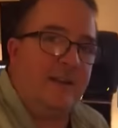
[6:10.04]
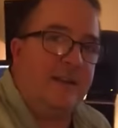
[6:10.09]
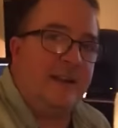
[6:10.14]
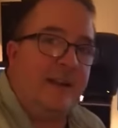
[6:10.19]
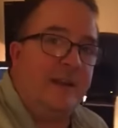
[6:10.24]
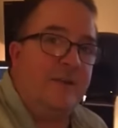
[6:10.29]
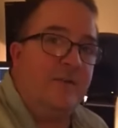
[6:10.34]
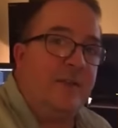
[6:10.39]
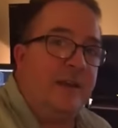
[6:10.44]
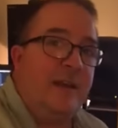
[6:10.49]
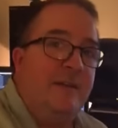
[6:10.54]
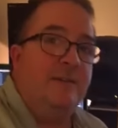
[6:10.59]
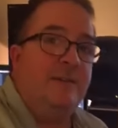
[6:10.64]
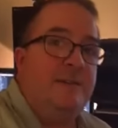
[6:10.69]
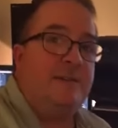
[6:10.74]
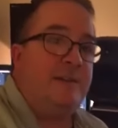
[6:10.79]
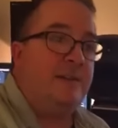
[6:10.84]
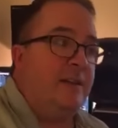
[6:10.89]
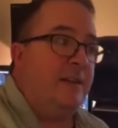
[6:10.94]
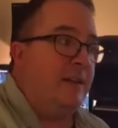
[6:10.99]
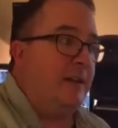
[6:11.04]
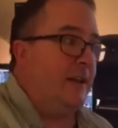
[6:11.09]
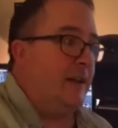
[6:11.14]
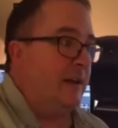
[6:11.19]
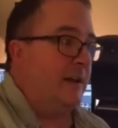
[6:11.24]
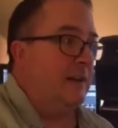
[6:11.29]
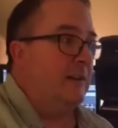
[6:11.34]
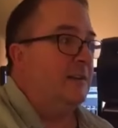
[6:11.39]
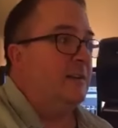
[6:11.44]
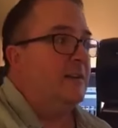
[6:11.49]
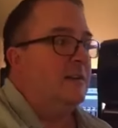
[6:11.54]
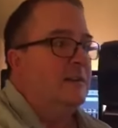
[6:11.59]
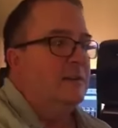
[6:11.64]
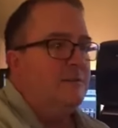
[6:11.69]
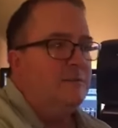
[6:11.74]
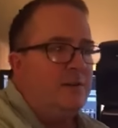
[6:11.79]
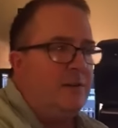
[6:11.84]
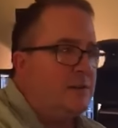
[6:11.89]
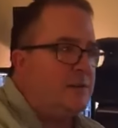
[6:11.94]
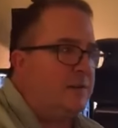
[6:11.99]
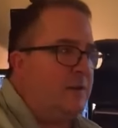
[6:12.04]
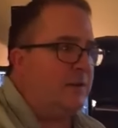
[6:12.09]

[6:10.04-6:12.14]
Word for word: Can you yeah, give yeah. us the uh, just